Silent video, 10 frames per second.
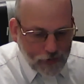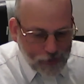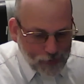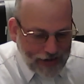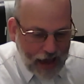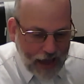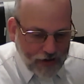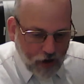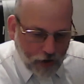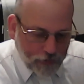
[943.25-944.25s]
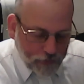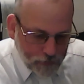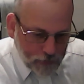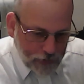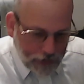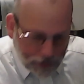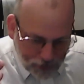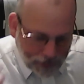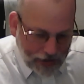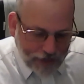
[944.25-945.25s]
You deny God. You
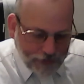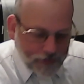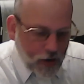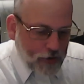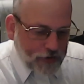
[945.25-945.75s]
deny the Torah.